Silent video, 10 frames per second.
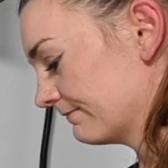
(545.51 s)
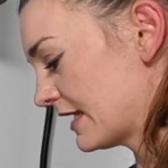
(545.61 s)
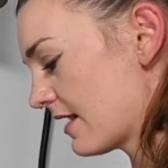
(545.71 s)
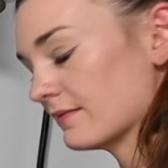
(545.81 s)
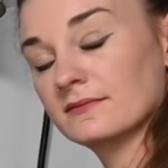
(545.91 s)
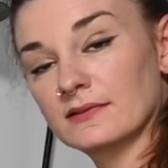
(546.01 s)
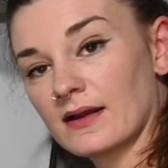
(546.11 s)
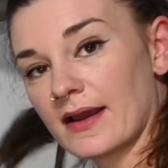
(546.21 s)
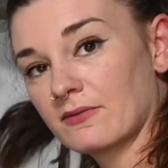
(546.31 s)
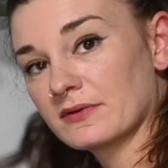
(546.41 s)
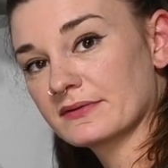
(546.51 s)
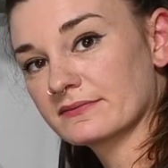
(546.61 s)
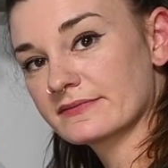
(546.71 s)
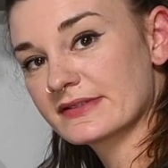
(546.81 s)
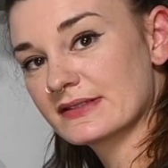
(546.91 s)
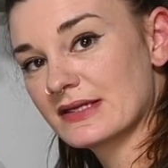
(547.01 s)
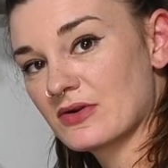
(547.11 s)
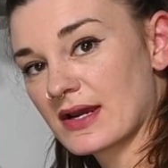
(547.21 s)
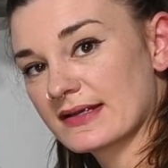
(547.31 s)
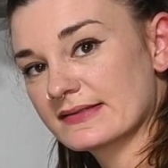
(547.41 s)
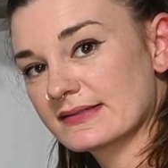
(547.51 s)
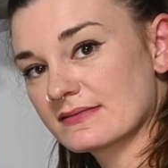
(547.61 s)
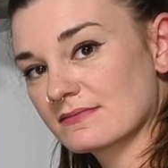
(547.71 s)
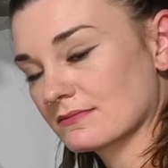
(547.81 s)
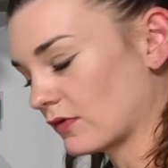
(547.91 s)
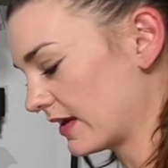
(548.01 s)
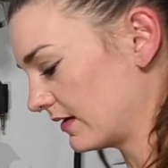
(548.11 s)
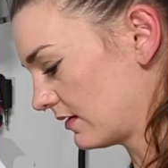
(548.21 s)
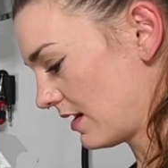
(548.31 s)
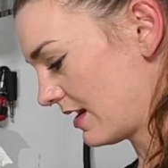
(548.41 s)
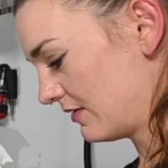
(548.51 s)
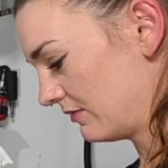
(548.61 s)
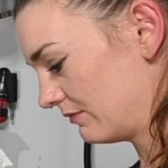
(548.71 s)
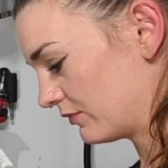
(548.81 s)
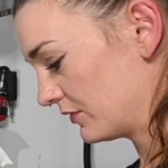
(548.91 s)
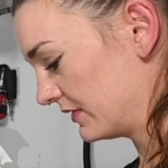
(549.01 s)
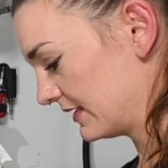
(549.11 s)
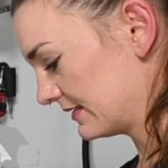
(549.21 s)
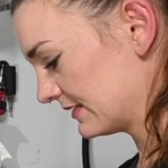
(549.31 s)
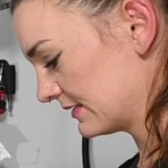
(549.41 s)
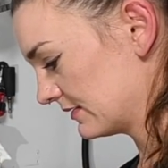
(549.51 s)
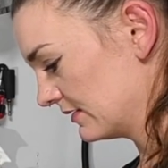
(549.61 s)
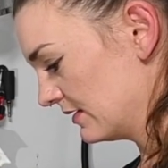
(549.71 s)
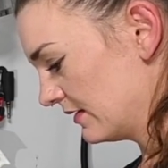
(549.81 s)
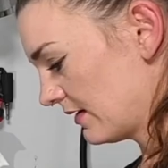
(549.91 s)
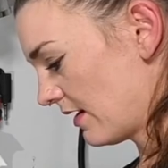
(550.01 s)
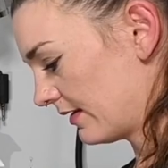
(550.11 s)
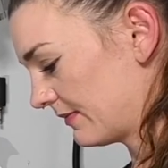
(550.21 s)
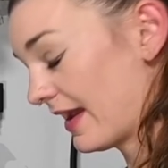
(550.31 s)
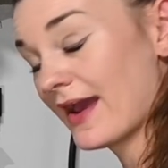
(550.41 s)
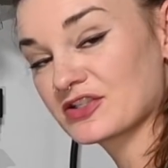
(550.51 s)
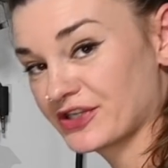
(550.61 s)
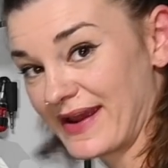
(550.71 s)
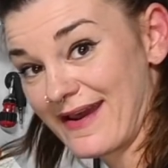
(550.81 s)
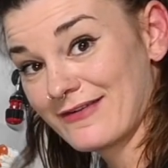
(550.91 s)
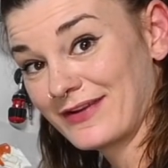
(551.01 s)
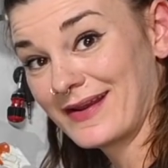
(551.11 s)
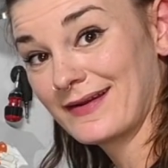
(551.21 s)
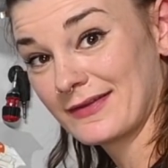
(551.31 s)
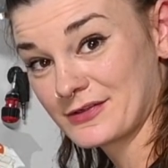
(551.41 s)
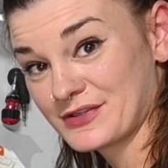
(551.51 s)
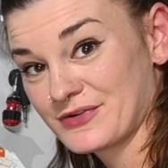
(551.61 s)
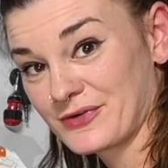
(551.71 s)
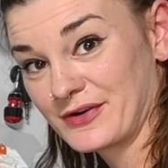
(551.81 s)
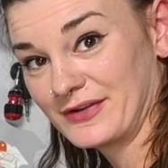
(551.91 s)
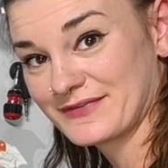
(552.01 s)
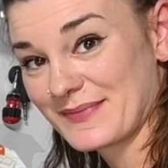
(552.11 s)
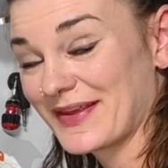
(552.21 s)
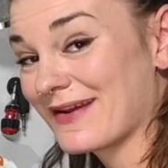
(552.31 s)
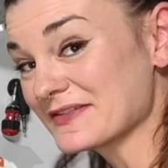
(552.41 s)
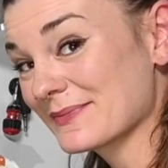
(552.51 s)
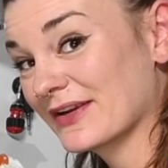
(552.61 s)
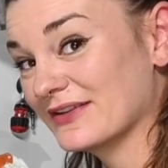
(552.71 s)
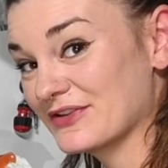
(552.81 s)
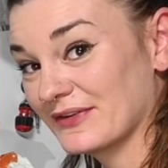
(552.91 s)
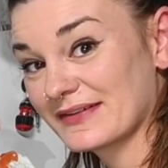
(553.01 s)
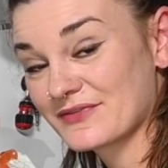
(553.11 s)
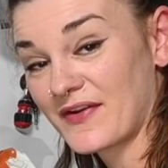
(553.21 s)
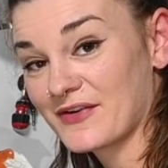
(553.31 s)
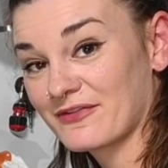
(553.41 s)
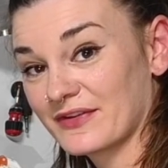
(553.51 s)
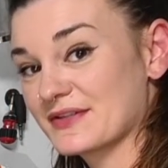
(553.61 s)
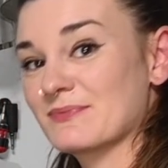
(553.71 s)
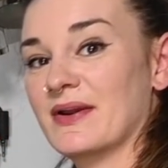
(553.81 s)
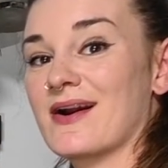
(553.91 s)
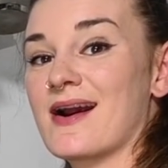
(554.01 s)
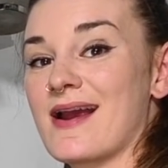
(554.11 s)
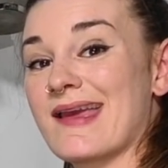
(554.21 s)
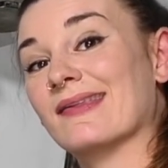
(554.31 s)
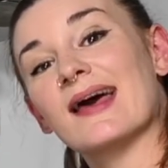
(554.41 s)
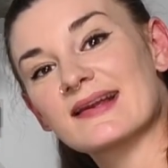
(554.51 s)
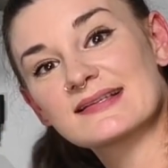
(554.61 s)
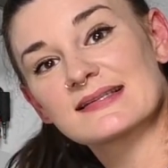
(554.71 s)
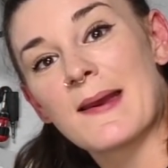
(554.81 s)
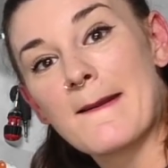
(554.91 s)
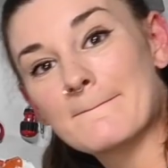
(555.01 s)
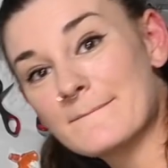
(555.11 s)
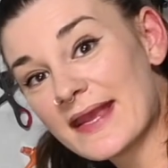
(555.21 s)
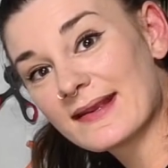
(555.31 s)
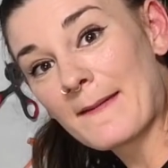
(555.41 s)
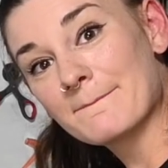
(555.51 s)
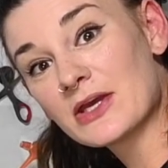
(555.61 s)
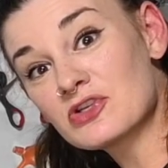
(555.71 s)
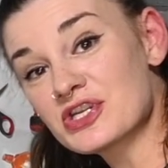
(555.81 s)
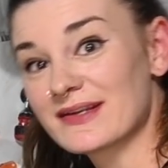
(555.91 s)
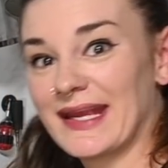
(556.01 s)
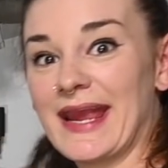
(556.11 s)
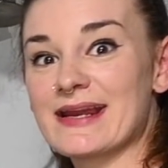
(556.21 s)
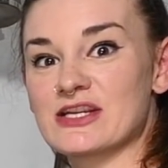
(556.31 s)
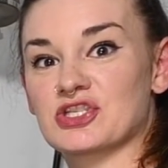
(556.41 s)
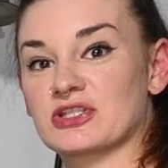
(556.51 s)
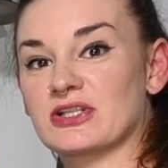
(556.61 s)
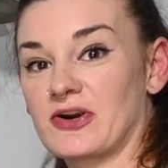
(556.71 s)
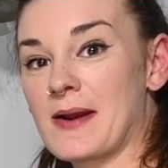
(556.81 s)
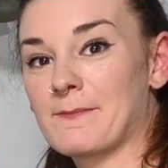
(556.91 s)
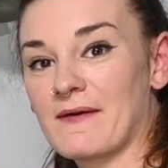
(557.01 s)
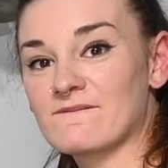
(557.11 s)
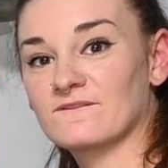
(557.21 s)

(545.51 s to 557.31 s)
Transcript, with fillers: yeah, I will see you guys when I brew this. I actually have another tutorial of something else I'm gonna do that's fun for this beer, and that is make Belgian candy syrup